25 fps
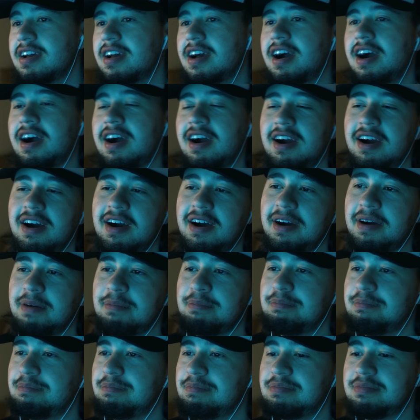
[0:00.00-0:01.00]

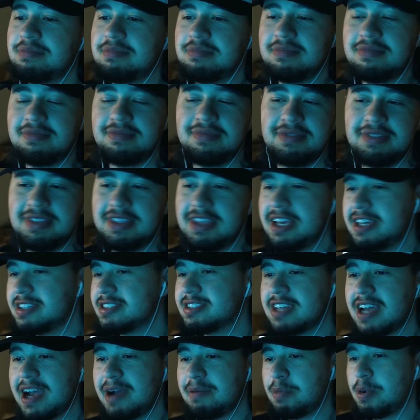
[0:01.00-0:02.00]
Um, This
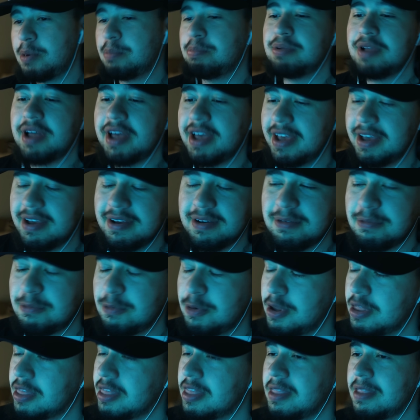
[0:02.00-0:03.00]
time, we're playing
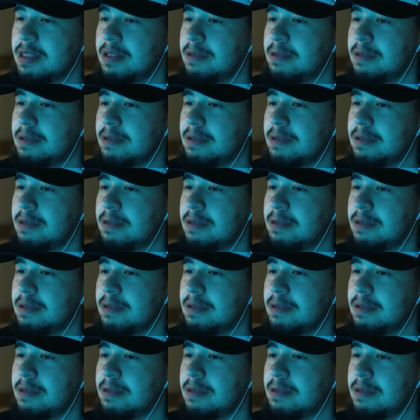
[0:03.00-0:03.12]
with